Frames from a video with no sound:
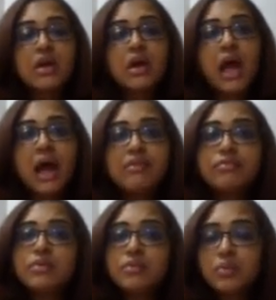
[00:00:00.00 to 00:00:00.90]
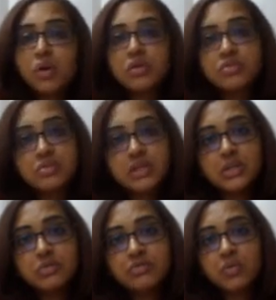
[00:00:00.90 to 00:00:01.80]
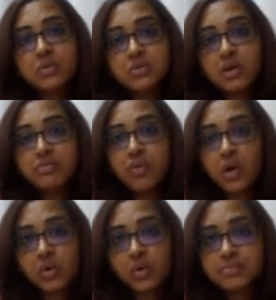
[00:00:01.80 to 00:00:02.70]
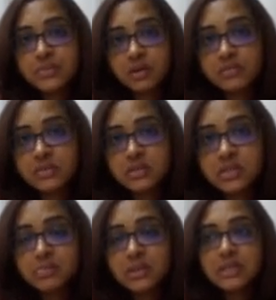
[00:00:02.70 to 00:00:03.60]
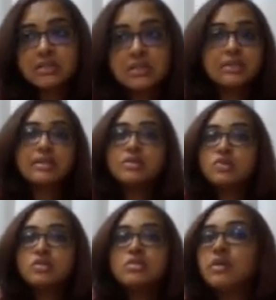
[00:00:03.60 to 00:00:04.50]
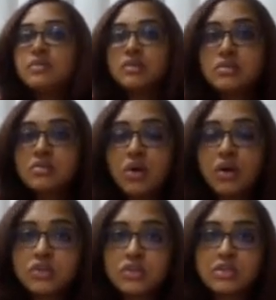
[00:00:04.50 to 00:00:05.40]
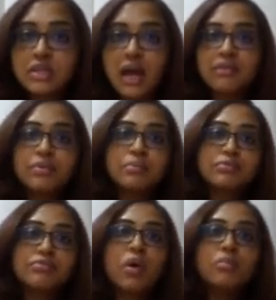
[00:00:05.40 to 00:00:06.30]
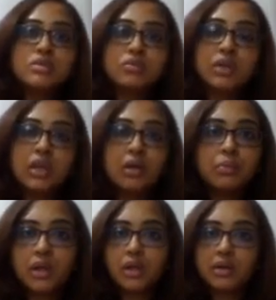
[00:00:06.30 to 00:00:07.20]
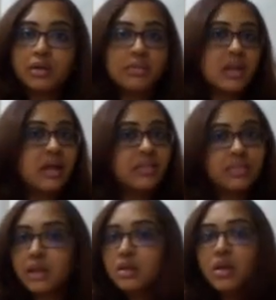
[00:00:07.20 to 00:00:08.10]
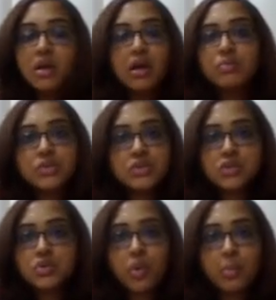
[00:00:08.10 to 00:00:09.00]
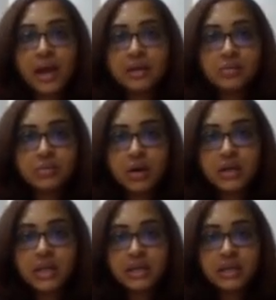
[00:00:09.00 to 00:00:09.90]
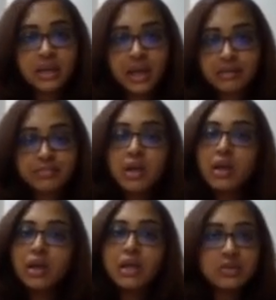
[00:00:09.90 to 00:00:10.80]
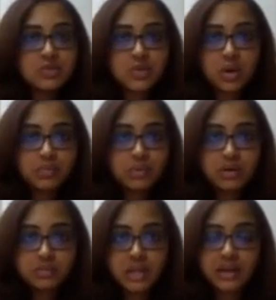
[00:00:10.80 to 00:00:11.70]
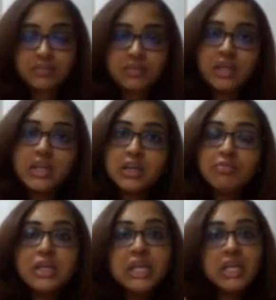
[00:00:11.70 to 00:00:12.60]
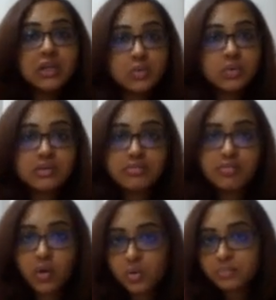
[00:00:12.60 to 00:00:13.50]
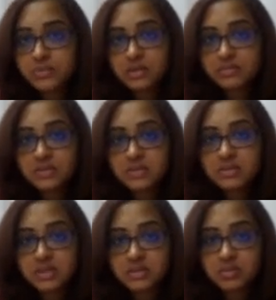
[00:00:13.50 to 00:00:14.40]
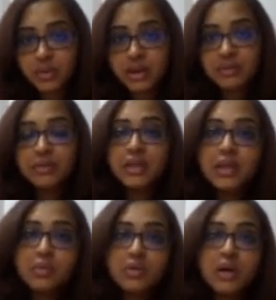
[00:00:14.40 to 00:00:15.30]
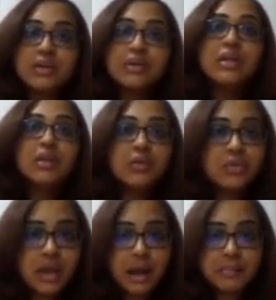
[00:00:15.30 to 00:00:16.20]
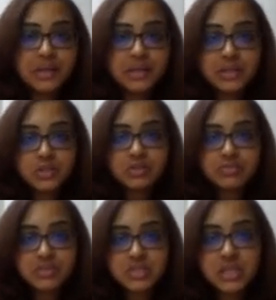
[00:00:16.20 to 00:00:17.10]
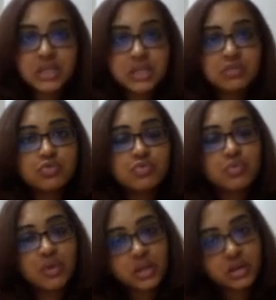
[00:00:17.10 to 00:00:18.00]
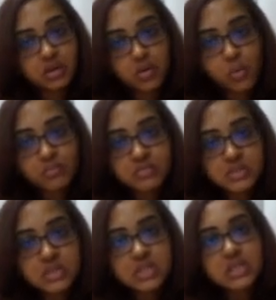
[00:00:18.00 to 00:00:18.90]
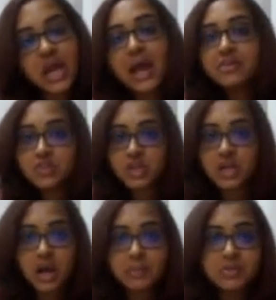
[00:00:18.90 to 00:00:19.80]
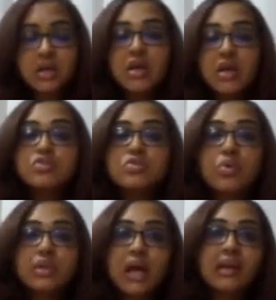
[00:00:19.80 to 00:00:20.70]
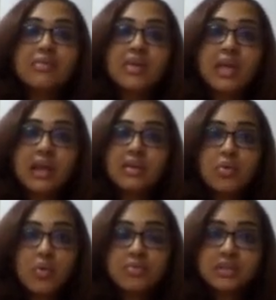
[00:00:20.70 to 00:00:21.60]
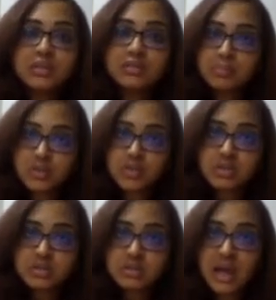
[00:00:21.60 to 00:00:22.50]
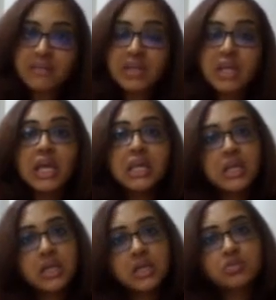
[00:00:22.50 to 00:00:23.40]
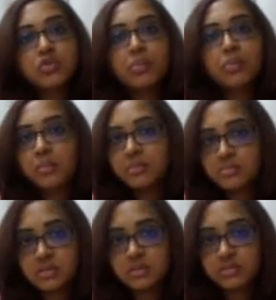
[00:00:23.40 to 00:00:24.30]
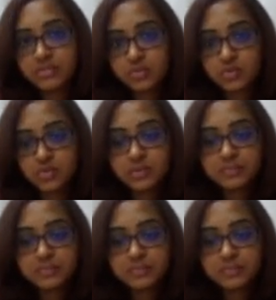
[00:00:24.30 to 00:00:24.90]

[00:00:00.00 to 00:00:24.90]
And we also need to focus on follow-up services, because extension service is not just that we perform a screening, we intervene, and then we just go back to our daily life. It does not work that way. We need to give follow-up services as well. We need to continue rehabilitation facilities through regular home visits and checkups, so that we can know whether the patient is having any needs or problems in the future.